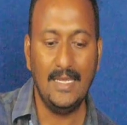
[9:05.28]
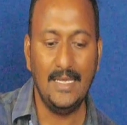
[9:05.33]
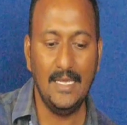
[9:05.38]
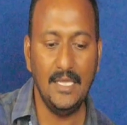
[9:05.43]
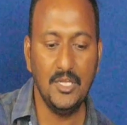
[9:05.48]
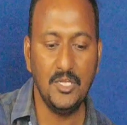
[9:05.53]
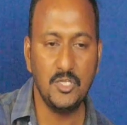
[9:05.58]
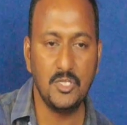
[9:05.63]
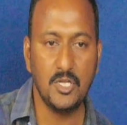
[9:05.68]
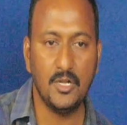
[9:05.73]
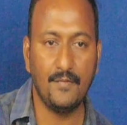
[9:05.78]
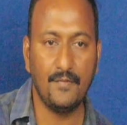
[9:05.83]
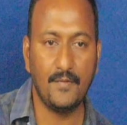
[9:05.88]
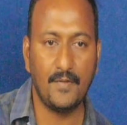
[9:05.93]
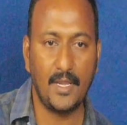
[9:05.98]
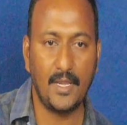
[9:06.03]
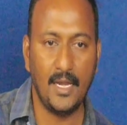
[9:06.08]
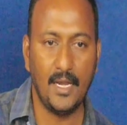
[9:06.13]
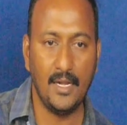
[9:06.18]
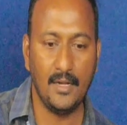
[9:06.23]
each of
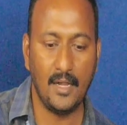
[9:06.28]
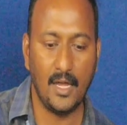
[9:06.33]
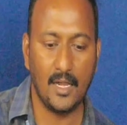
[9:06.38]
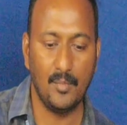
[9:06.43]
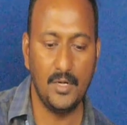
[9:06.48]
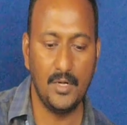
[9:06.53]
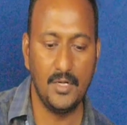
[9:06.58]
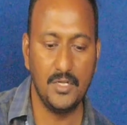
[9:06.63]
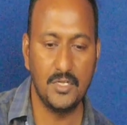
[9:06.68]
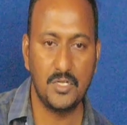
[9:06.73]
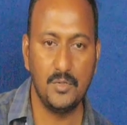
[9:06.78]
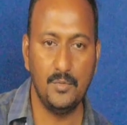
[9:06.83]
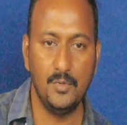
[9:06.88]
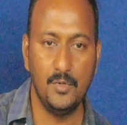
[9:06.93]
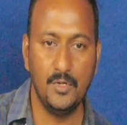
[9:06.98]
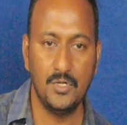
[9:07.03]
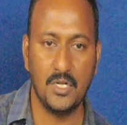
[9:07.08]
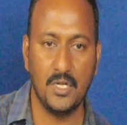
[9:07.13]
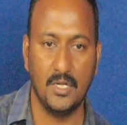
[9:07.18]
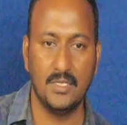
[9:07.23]
k normal
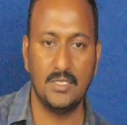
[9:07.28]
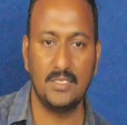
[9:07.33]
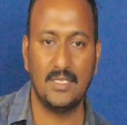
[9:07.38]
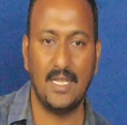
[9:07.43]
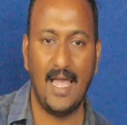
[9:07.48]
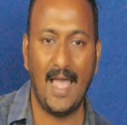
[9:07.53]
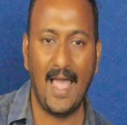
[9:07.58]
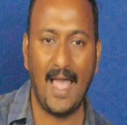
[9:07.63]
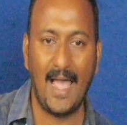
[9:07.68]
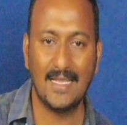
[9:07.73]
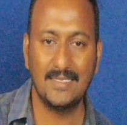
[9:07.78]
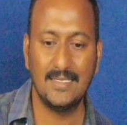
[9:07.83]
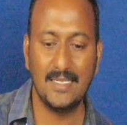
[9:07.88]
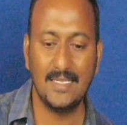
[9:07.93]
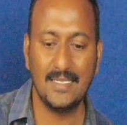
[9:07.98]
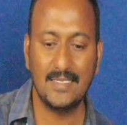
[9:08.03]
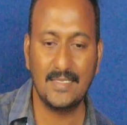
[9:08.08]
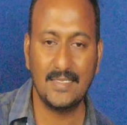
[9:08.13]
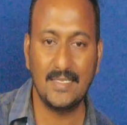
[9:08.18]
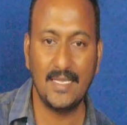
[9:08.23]
distributions has the
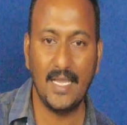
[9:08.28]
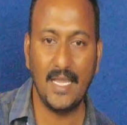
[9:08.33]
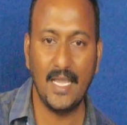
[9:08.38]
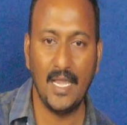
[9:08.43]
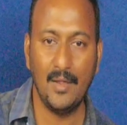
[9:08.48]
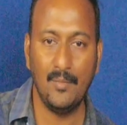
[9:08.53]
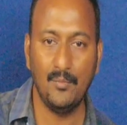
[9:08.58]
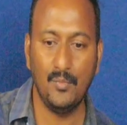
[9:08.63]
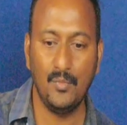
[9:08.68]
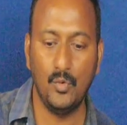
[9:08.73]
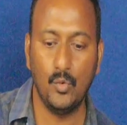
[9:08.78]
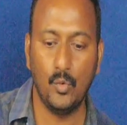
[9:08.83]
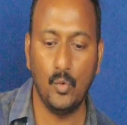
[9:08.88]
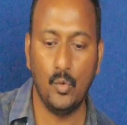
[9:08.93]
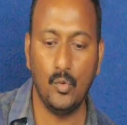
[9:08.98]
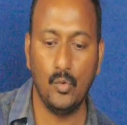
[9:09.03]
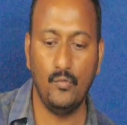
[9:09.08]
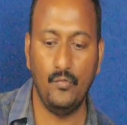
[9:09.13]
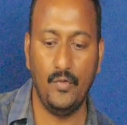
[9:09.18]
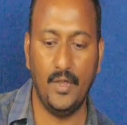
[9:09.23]
same
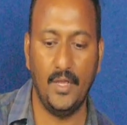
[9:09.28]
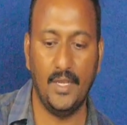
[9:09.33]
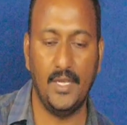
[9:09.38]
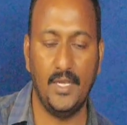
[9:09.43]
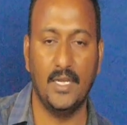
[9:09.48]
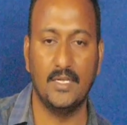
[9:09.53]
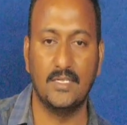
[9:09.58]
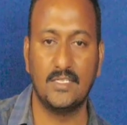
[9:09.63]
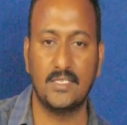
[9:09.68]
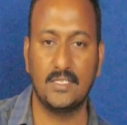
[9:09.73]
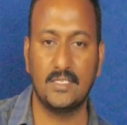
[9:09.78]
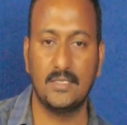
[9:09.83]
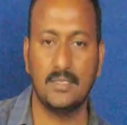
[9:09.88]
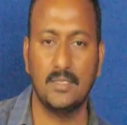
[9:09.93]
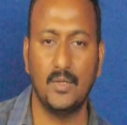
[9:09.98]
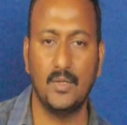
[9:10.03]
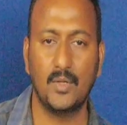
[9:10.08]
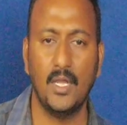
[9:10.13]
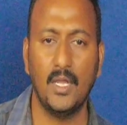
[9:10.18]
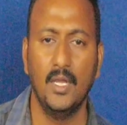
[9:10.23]
known variance.
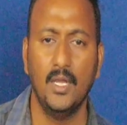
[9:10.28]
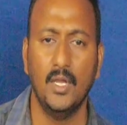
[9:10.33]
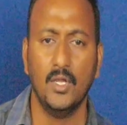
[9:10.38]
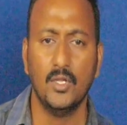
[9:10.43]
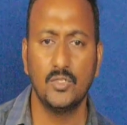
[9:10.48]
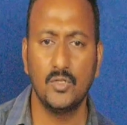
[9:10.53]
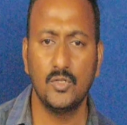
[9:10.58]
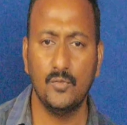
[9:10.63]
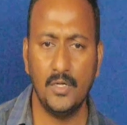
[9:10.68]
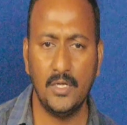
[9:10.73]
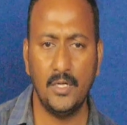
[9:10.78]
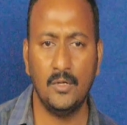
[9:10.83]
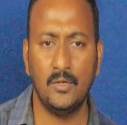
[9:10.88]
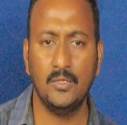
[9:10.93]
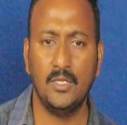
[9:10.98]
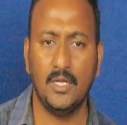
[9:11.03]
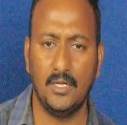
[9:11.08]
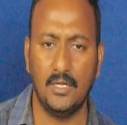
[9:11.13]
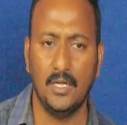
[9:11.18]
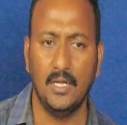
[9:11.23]
Okay, so we know
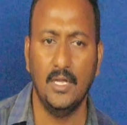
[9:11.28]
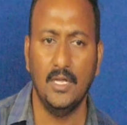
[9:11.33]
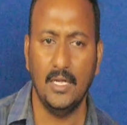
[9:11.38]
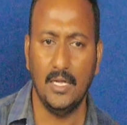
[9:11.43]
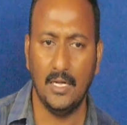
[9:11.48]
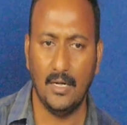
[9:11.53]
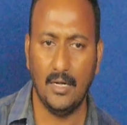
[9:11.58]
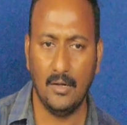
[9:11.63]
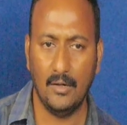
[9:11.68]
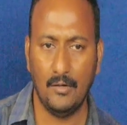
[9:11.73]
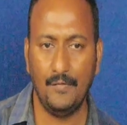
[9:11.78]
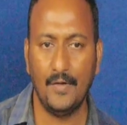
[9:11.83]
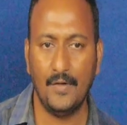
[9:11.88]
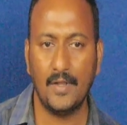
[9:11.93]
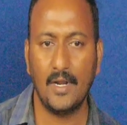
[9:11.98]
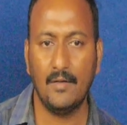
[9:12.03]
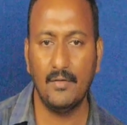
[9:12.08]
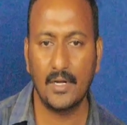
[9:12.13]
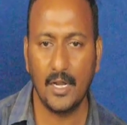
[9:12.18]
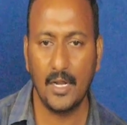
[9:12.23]
that for
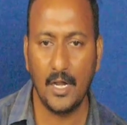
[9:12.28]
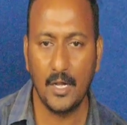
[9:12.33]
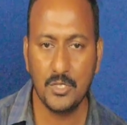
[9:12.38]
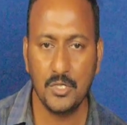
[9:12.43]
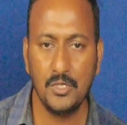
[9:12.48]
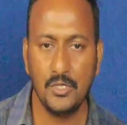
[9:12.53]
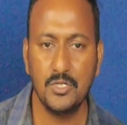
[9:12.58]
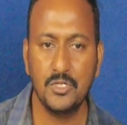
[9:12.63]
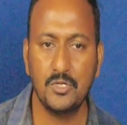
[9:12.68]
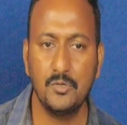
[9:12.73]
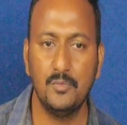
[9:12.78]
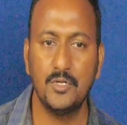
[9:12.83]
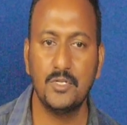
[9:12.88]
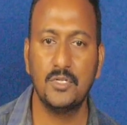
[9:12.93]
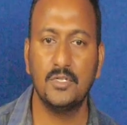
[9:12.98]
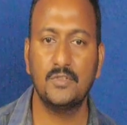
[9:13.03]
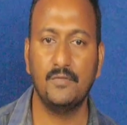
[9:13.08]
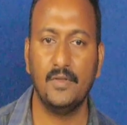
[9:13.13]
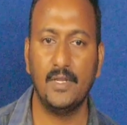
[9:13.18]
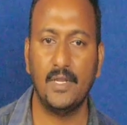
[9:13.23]
our Gaussian
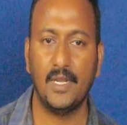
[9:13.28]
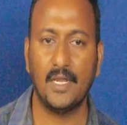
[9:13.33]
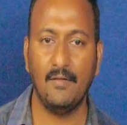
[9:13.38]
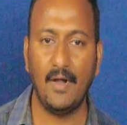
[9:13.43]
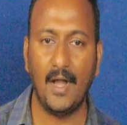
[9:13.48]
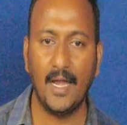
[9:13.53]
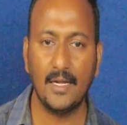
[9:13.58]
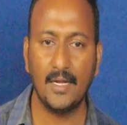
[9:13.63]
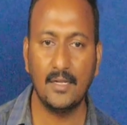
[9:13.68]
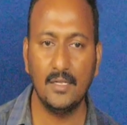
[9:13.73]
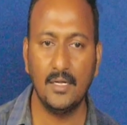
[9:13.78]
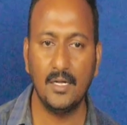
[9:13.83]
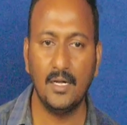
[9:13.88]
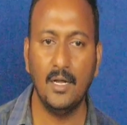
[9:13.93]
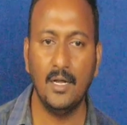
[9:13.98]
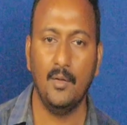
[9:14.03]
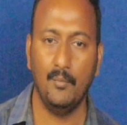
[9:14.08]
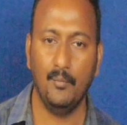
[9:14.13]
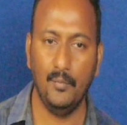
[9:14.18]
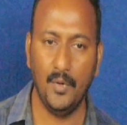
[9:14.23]
distributions we require the
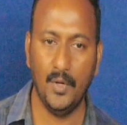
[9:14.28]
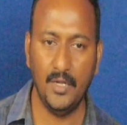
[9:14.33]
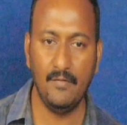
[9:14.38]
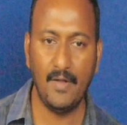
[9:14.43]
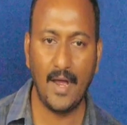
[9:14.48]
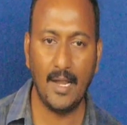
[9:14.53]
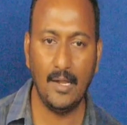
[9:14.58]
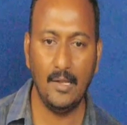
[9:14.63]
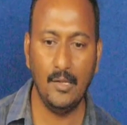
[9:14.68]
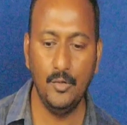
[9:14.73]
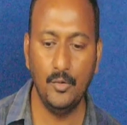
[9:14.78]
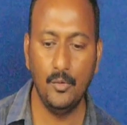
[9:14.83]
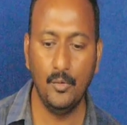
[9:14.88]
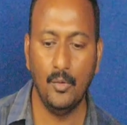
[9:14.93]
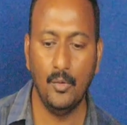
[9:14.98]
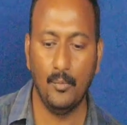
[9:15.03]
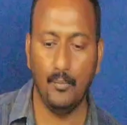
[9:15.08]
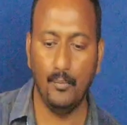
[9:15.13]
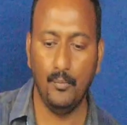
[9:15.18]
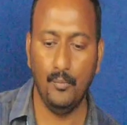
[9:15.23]
mean value
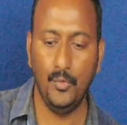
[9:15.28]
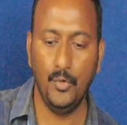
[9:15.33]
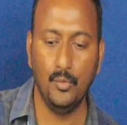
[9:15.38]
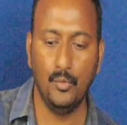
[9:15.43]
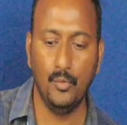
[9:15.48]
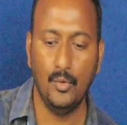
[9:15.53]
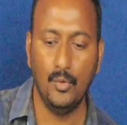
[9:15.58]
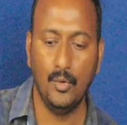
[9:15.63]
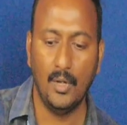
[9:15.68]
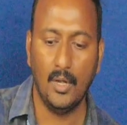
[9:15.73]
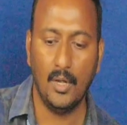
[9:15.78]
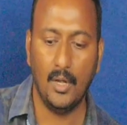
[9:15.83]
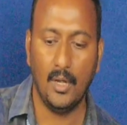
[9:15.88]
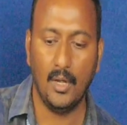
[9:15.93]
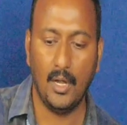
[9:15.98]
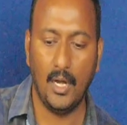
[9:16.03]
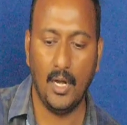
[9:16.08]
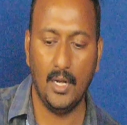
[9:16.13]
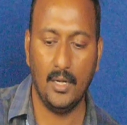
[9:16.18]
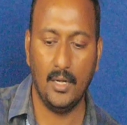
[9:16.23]
mu
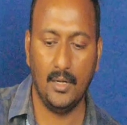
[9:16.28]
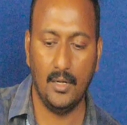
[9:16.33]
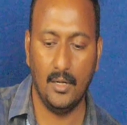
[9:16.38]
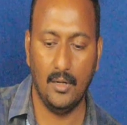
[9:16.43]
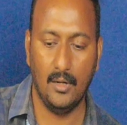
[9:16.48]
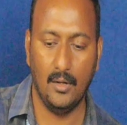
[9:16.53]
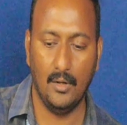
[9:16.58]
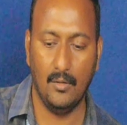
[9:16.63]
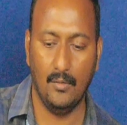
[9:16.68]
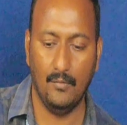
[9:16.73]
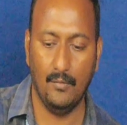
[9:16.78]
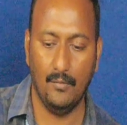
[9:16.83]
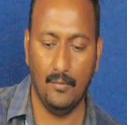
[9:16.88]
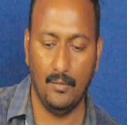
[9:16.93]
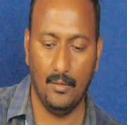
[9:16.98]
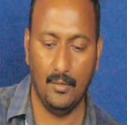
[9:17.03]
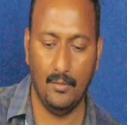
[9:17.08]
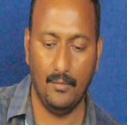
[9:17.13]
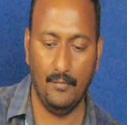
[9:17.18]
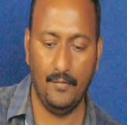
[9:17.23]
and
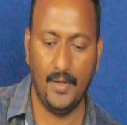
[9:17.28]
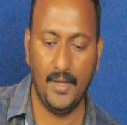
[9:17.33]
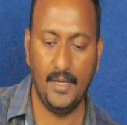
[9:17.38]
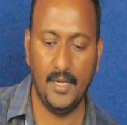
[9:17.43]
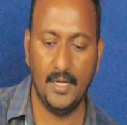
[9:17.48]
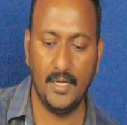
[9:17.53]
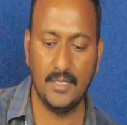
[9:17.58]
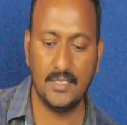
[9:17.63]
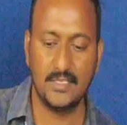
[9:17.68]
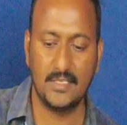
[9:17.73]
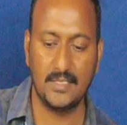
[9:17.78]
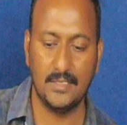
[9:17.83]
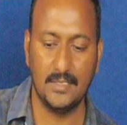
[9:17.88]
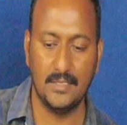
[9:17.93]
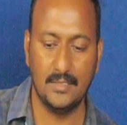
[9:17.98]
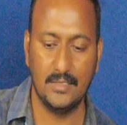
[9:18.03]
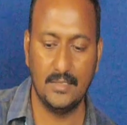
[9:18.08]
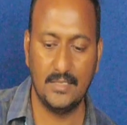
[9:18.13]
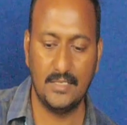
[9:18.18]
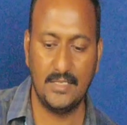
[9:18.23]
variance
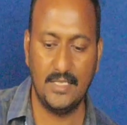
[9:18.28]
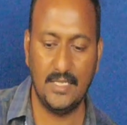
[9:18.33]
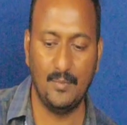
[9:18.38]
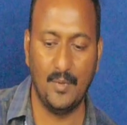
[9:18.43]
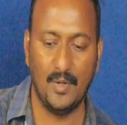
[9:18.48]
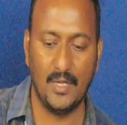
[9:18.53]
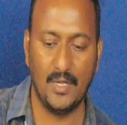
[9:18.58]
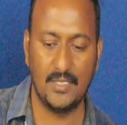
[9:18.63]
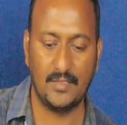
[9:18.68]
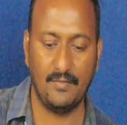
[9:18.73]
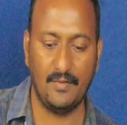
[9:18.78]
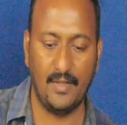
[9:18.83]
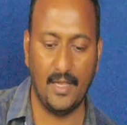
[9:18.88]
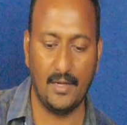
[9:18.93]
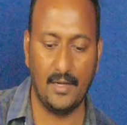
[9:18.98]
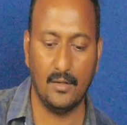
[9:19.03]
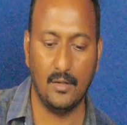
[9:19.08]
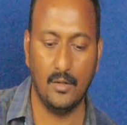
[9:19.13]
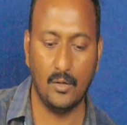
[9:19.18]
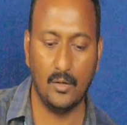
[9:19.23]
sigma square.
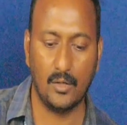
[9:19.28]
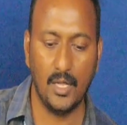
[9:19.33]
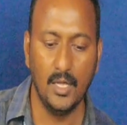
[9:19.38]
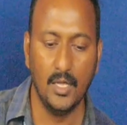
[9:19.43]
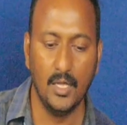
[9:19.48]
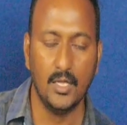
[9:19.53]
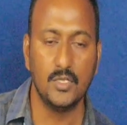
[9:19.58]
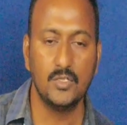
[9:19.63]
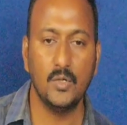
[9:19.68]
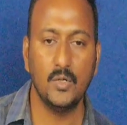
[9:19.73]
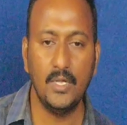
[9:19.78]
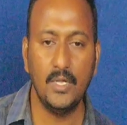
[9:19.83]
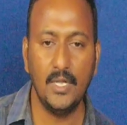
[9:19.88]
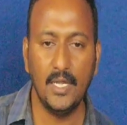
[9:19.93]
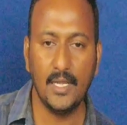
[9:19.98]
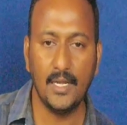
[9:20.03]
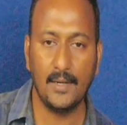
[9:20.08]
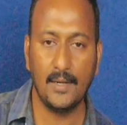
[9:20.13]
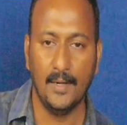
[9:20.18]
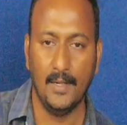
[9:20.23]
Okay, so
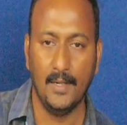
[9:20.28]
here